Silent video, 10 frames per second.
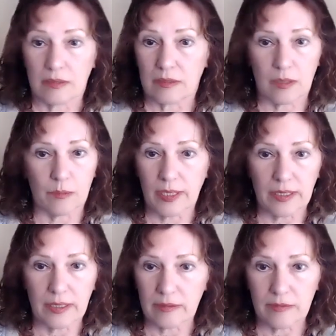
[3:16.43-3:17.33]

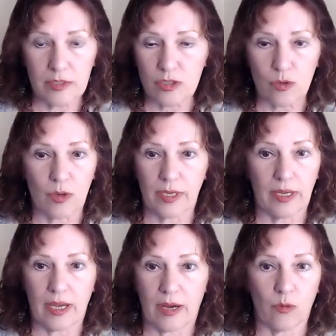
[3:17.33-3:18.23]
completely
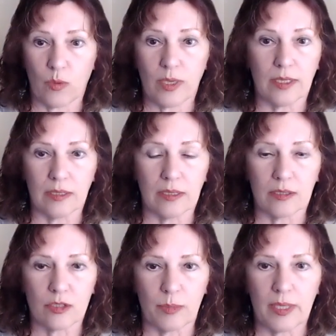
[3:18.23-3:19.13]
destroy our will
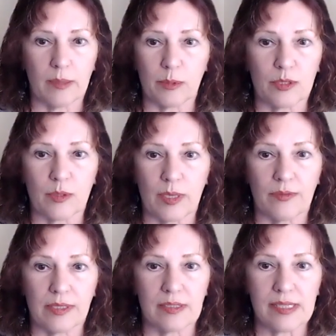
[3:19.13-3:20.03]
to be able to
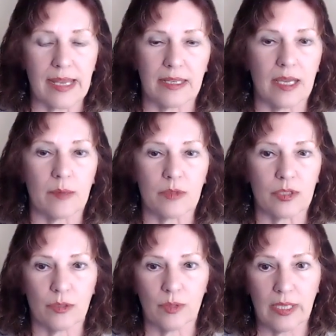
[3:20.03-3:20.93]
even stand up
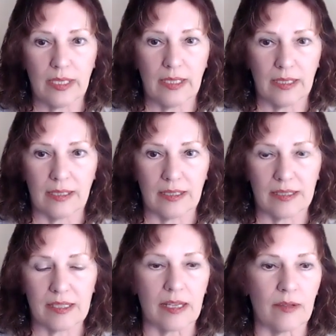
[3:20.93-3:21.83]
to
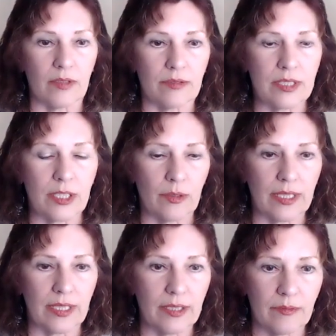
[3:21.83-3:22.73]
this level of
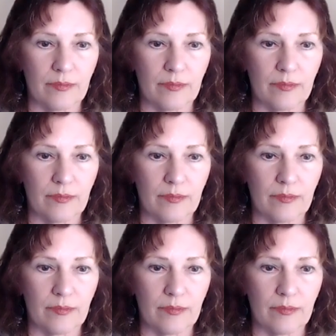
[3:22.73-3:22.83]
tyranny.